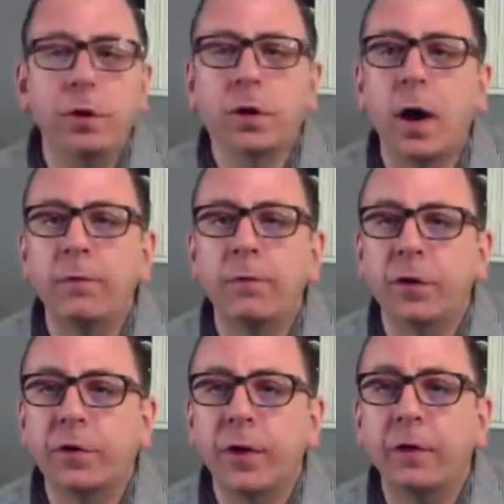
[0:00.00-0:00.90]
the kind of
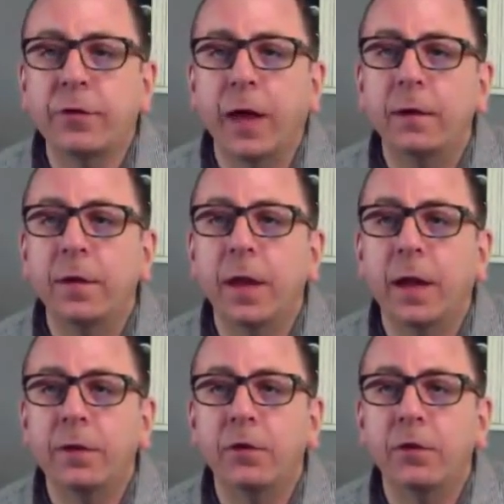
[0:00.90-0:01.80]
success
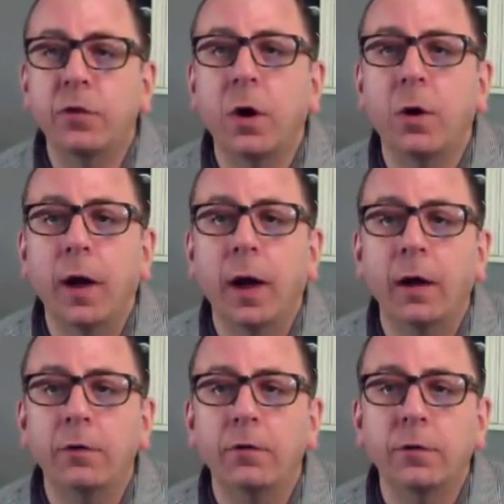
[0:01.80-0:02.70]
that this show
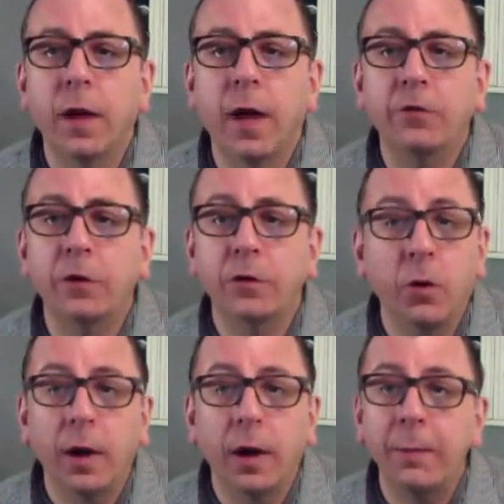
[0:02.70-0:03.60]
has
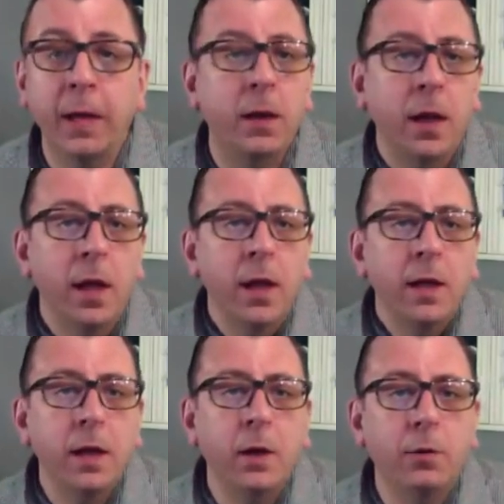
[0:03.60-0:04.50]
enjoyed. I mean,
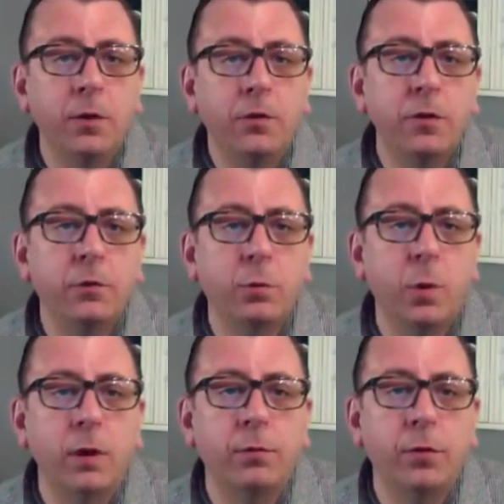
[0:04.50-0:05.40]
you know, this is
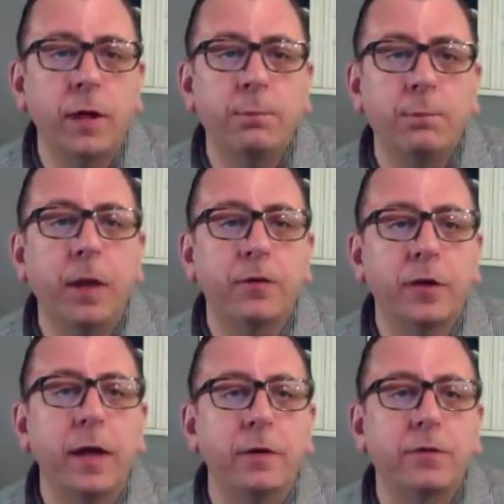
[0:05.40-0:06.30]
one of the biggest
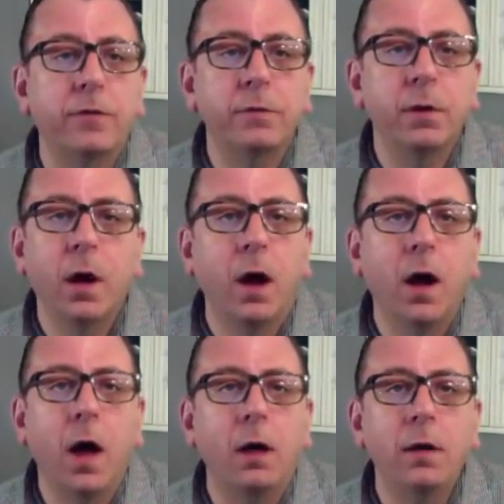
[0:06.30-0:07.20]
hits,
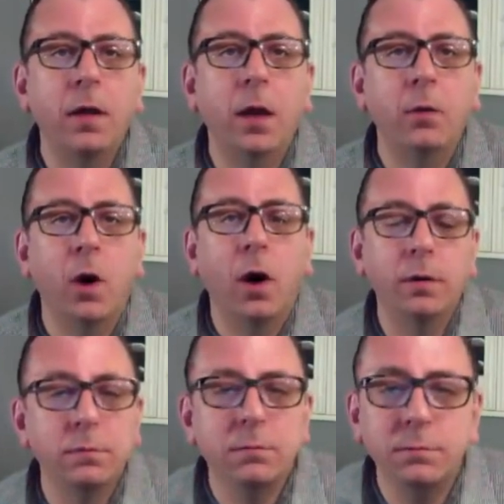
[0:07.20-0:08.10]
you know,
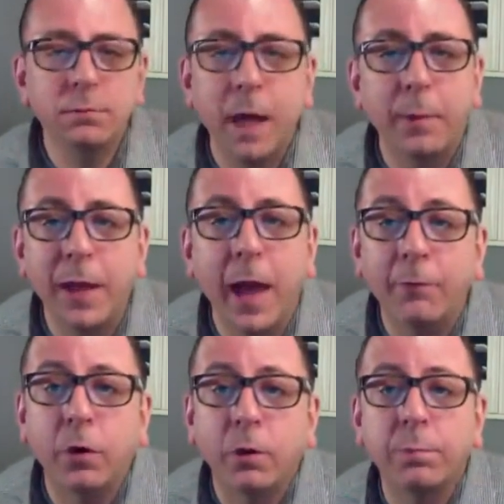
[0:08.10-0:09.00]
not maybe
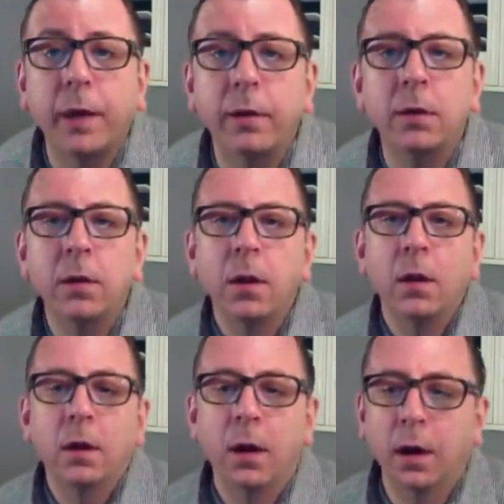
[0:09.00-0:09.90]
ever, but,
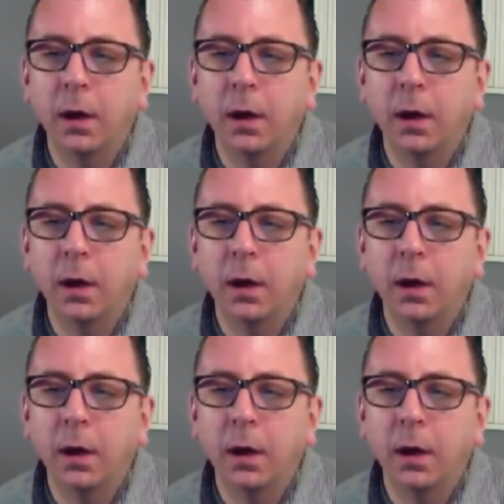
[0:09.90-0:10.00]
you